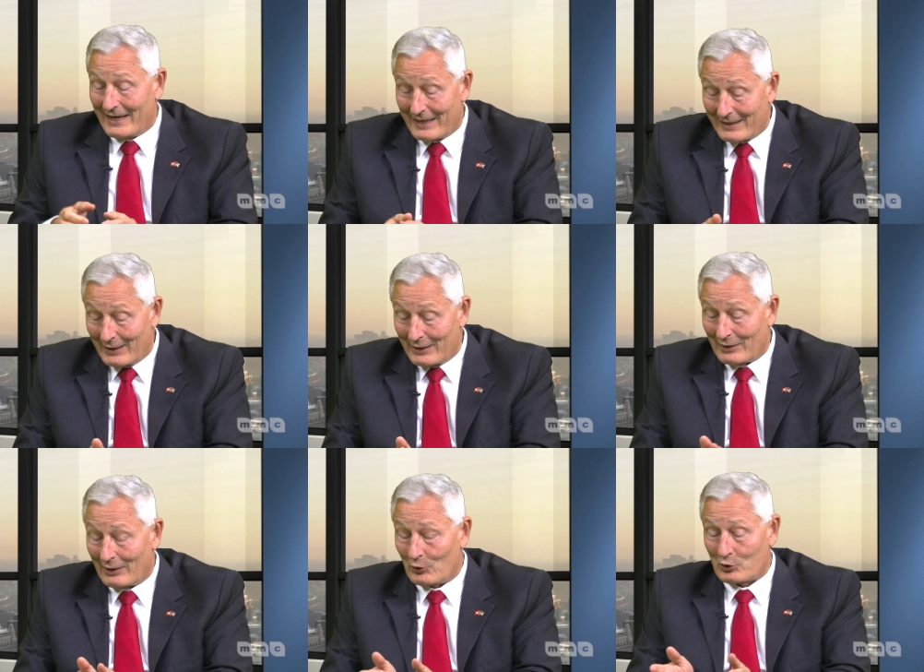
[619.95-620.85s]

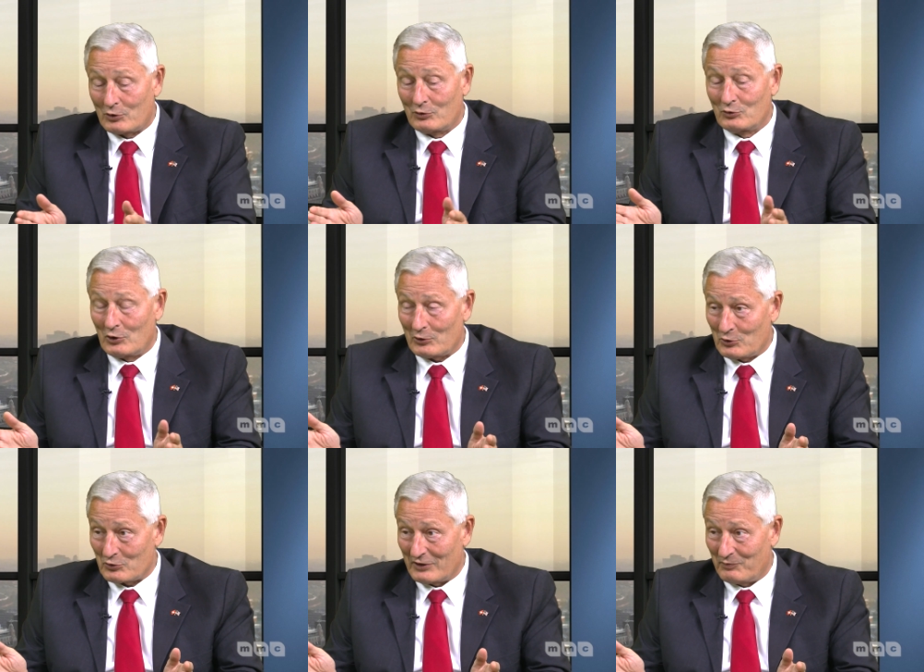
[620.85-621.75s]
And our
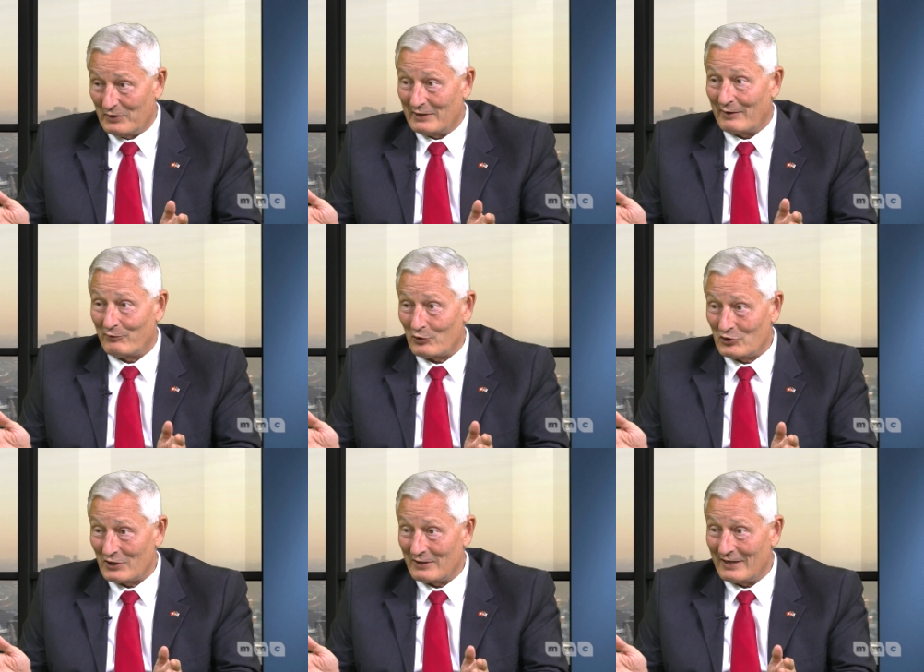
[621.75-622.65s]
cultures have been
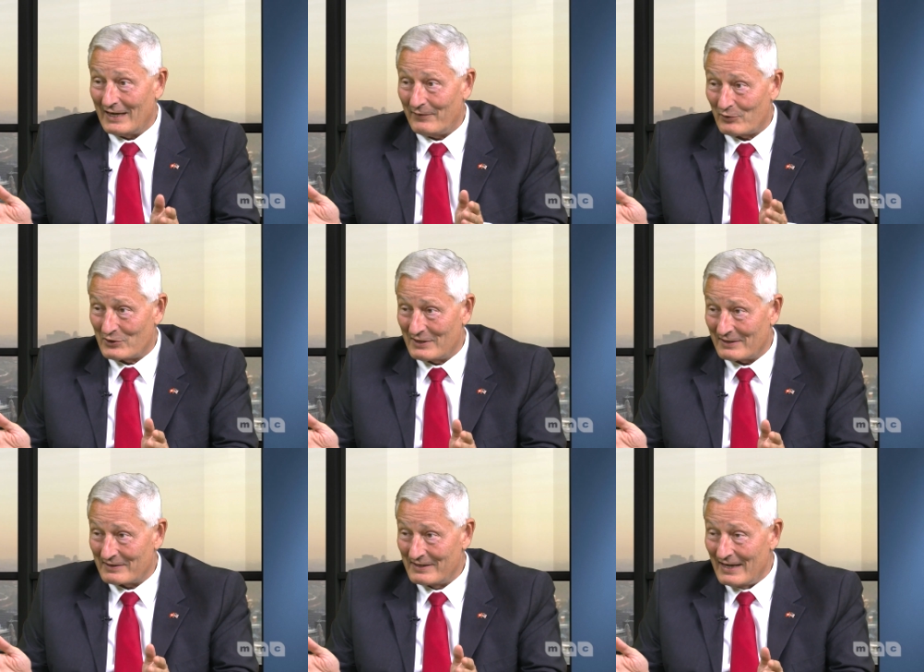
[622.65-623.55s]
diverging ever
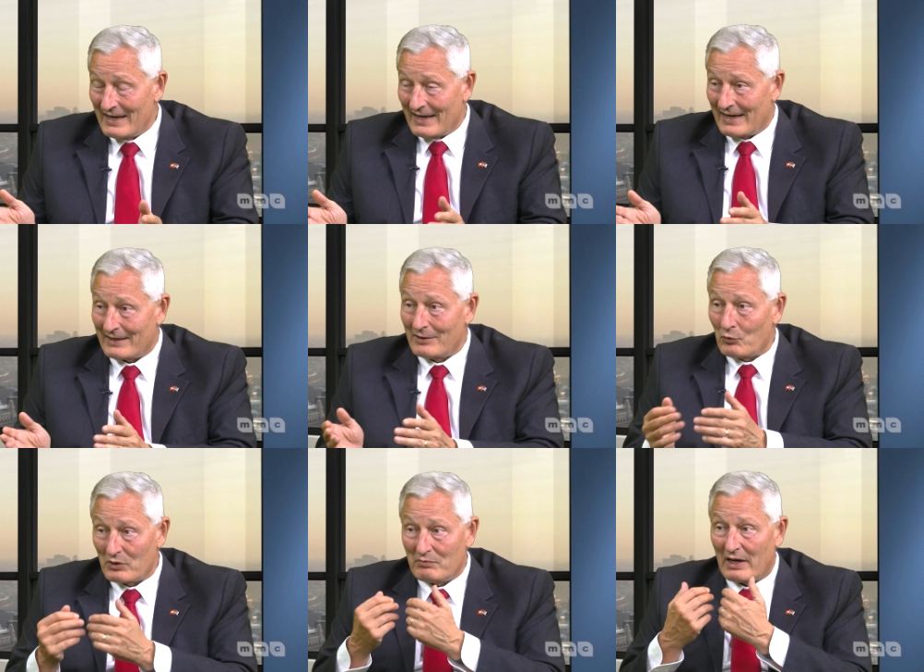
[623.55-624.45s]
since. And
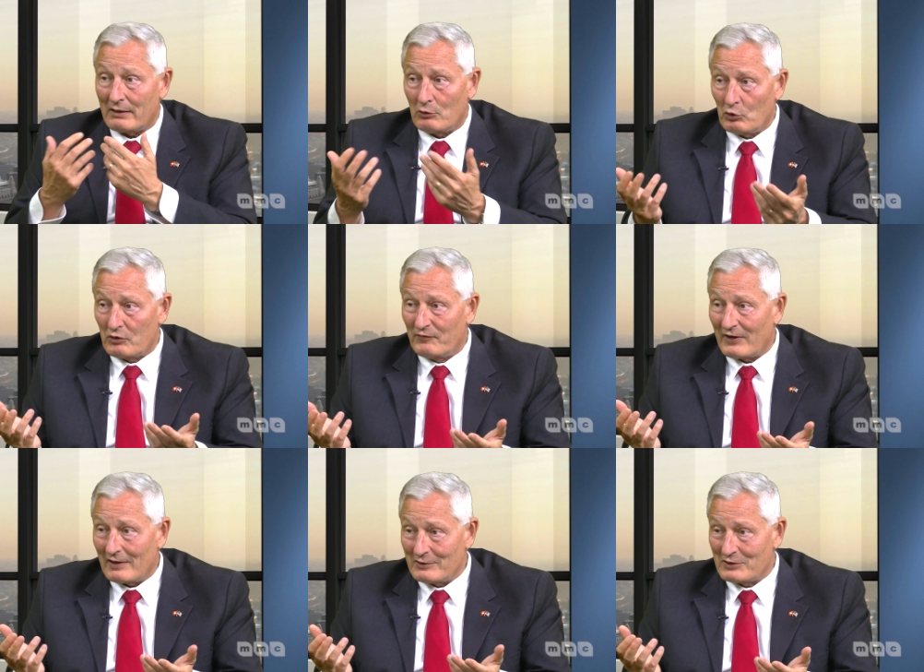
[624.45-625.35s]
we might look
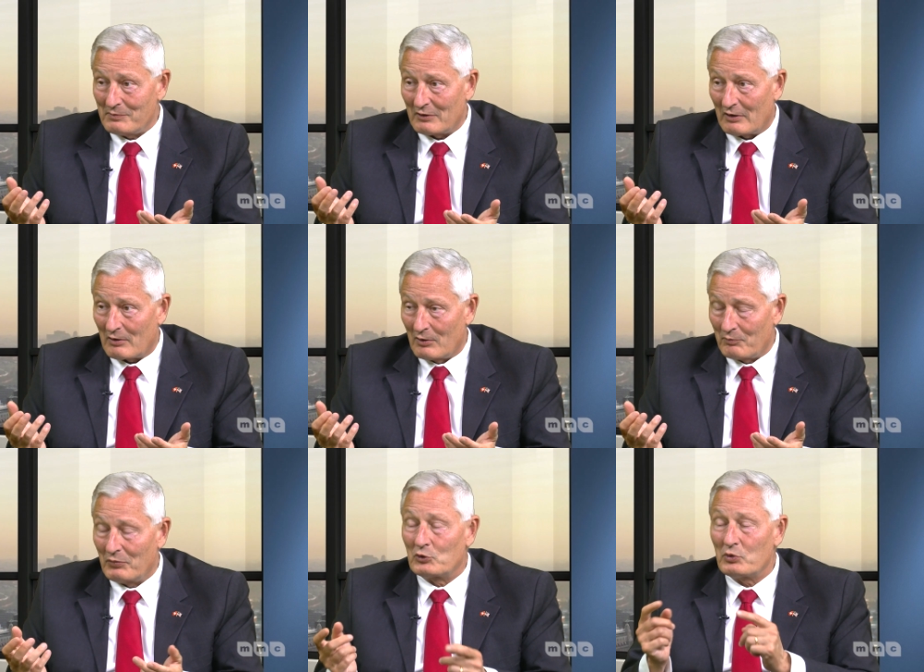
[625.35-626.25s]
fairly similar,
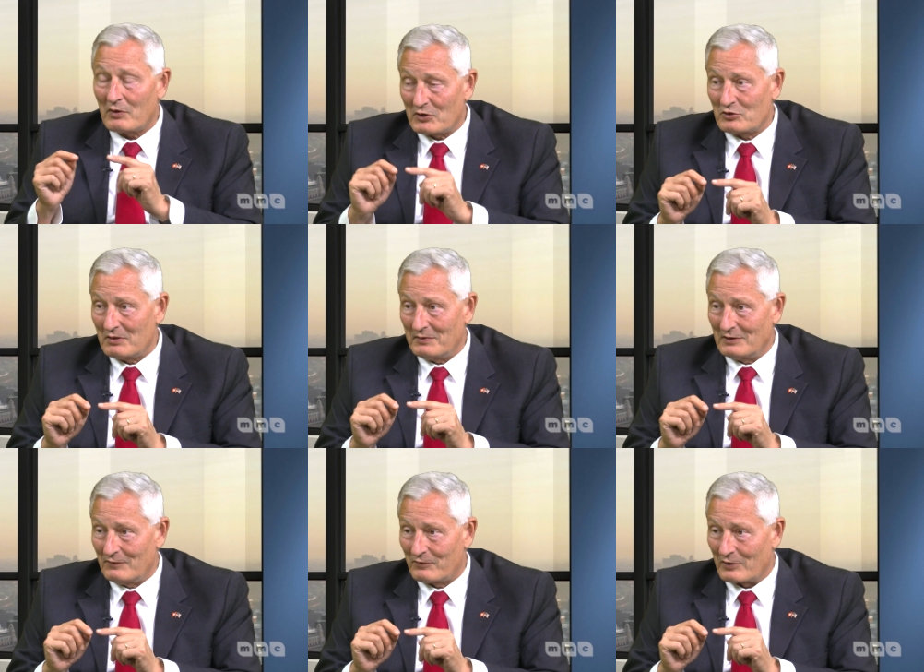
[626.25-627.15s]
but we are extremely
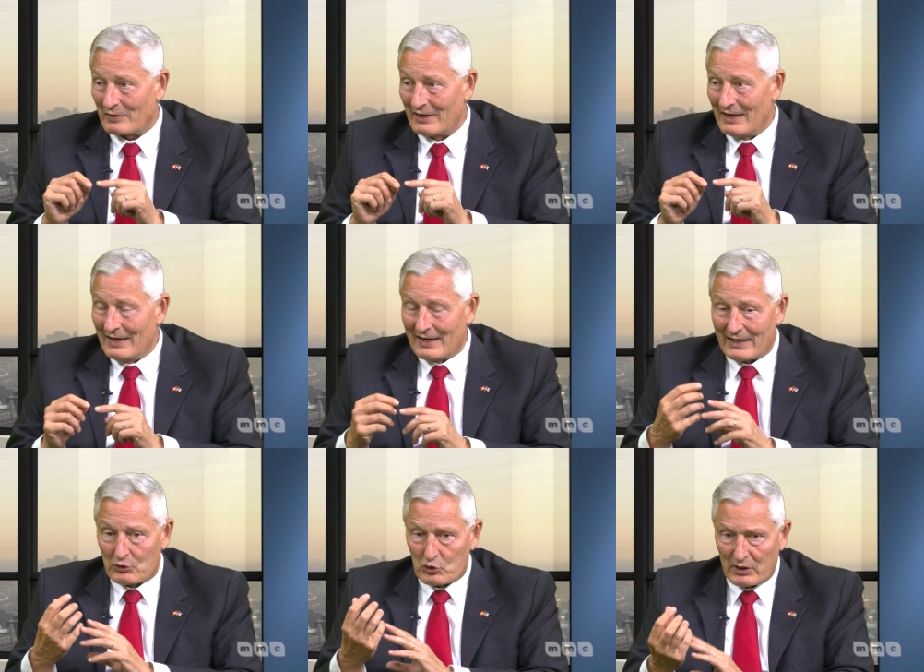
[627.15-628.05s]
different.
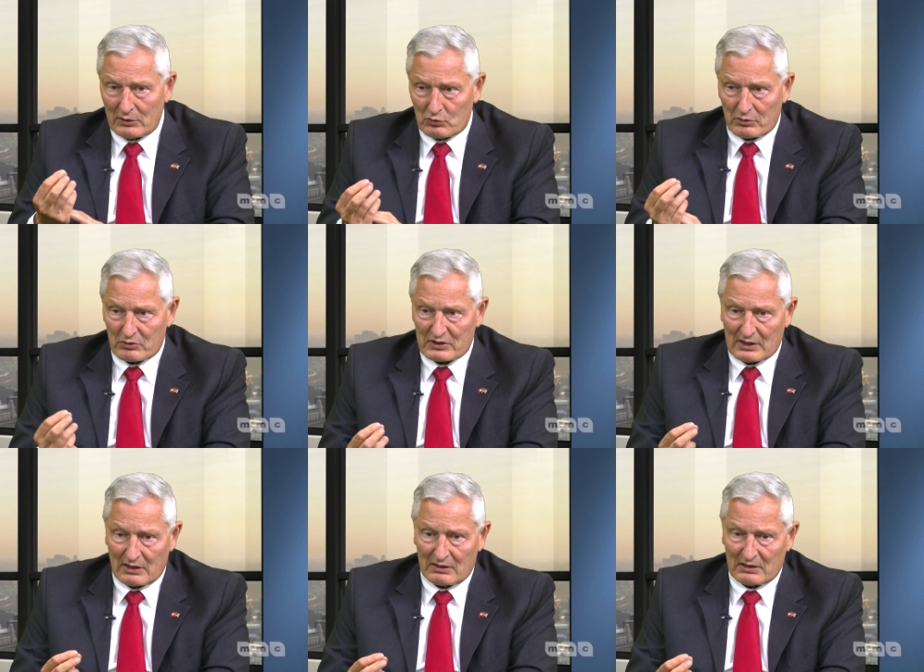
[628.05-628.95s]
And trying to
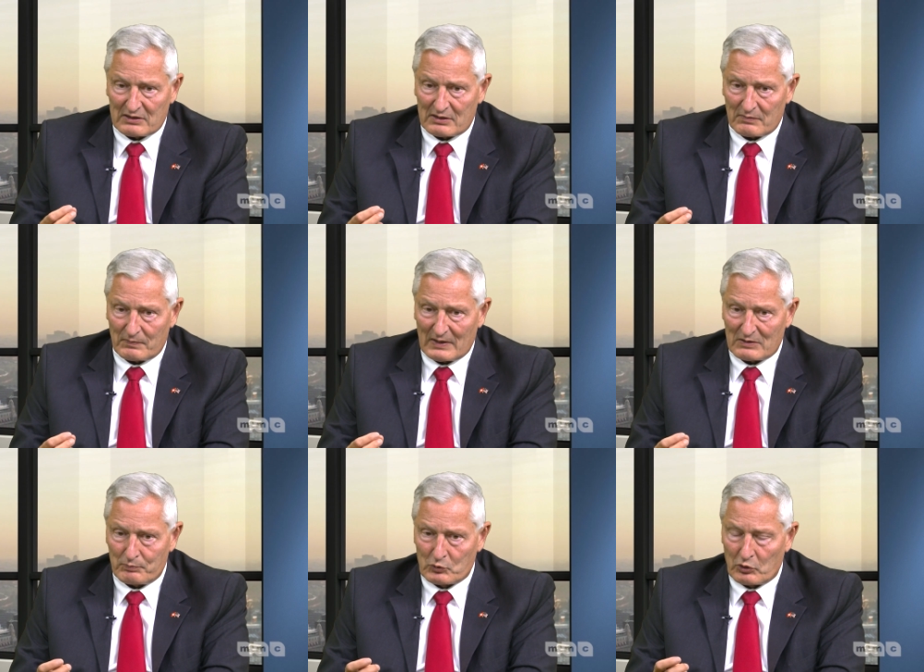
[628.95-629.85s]
understand this
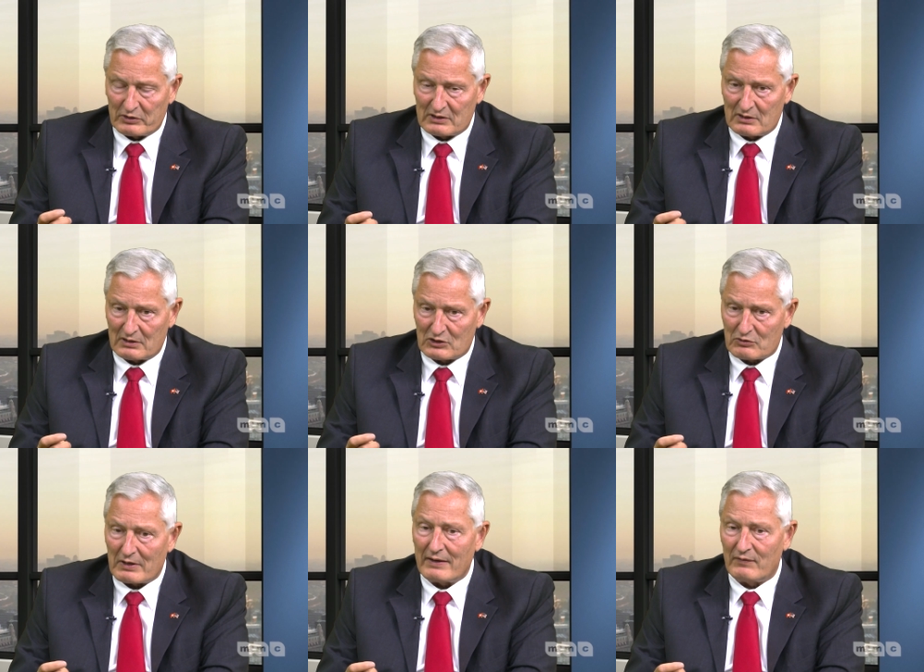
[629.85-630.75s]
constant
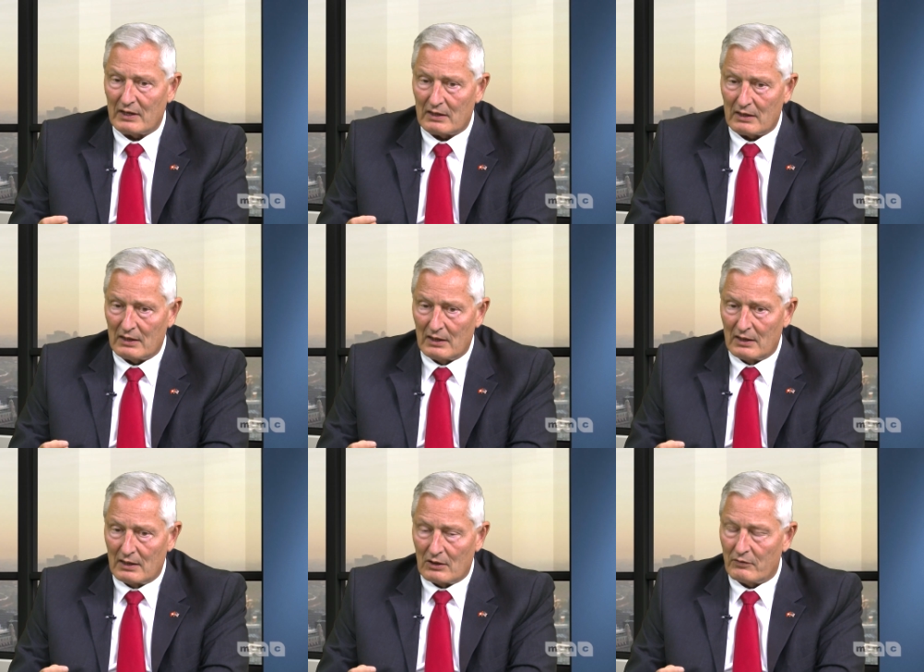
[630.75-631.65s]
striving
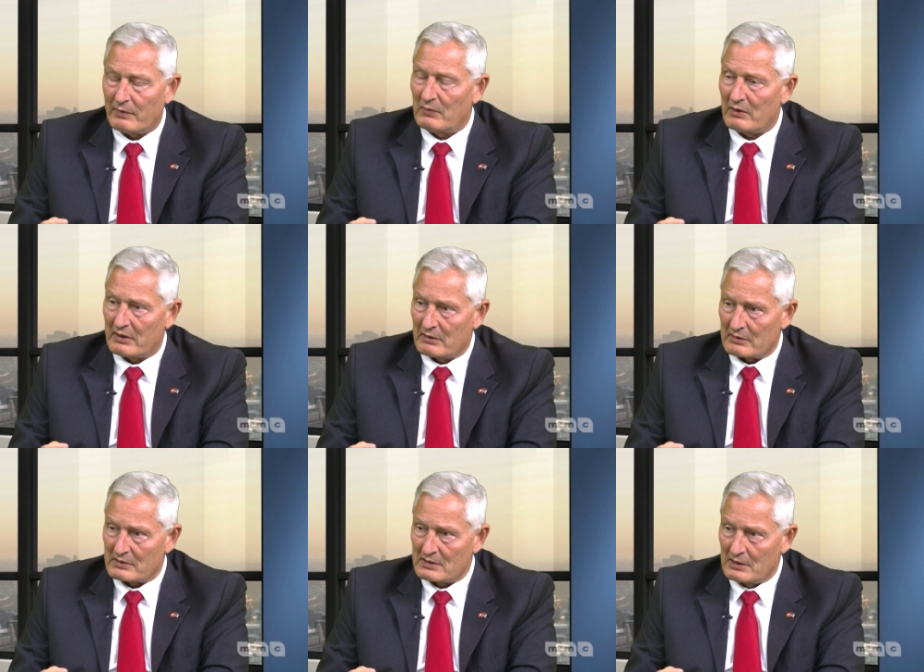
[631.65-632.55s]
of
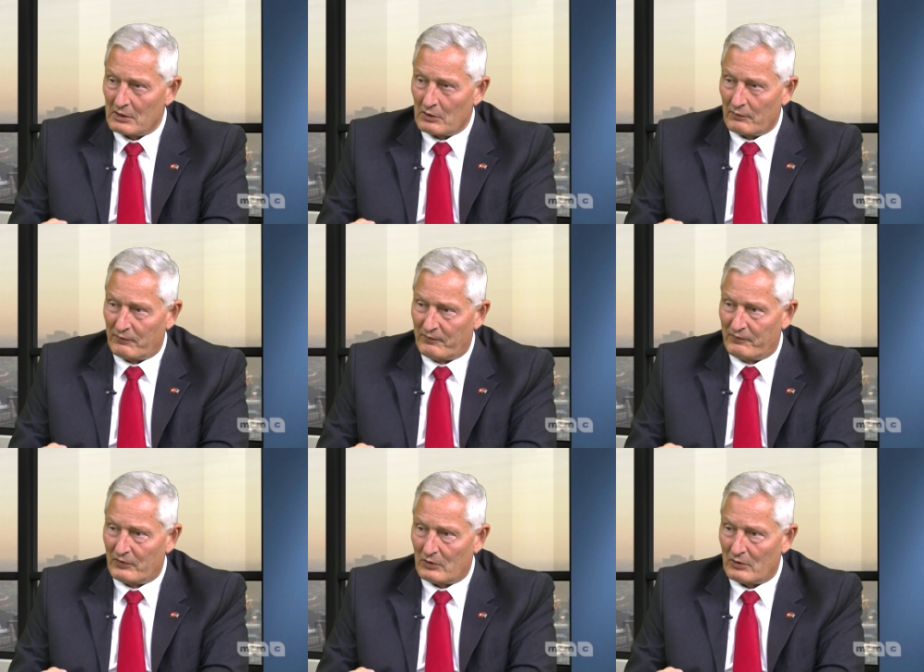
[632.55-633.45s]
Americans
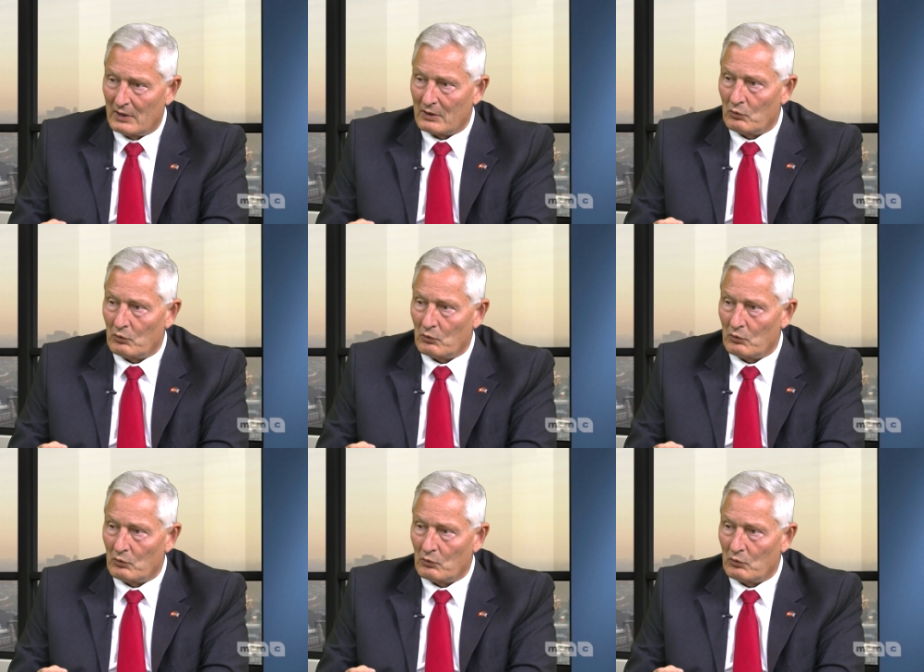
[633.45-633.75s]
for